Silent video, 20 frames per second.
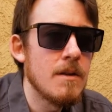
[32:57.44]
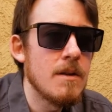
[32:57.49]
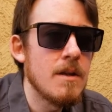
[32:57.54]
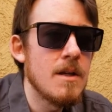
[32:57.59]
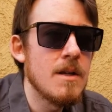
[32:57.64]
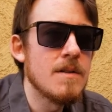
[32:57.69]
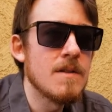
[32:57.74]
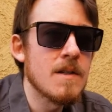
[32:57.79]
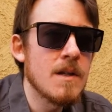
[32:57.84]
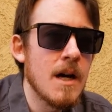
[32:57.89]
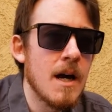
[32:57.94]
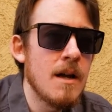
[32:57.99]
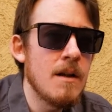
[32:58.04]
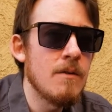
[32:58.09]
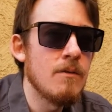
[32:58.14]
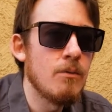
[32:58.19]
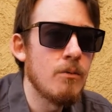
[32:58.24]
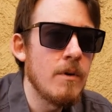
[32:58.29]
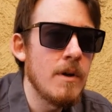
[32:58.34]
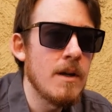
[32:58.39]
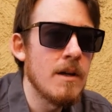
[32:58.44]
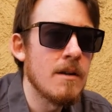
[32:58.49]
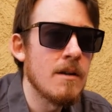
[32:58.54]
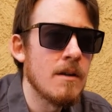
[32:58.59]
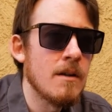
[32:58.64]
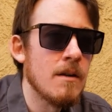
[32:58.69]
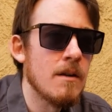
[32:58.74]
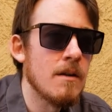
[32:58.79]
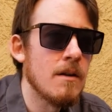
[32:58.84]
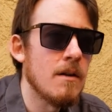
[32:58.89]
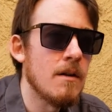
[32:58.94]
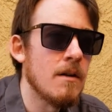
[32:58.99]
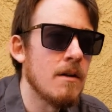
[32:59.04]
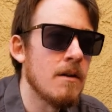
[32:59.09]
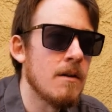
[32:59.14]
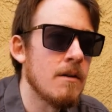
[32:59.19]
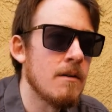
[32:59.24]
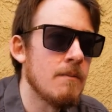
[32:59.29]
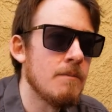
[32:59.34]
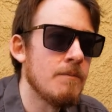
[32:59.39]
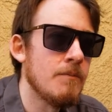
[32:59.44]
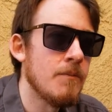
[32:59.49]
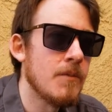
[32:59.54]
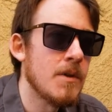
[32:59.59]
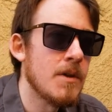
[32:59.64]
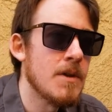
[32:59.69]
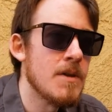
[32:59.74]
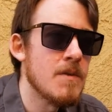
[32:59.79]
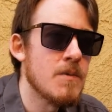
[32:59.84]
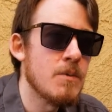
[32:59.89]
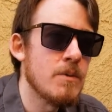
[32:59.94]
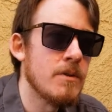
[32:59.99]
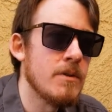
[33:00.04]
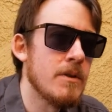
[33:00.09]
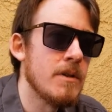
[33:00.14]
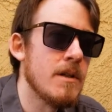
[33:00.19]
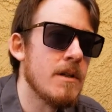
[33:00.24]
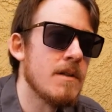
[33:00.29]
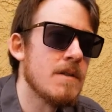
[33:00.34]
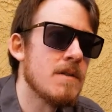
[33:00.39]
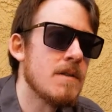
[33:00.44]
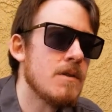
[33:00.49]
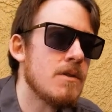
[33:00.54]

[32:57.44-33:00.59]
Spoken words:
It's kind of weak, because really it's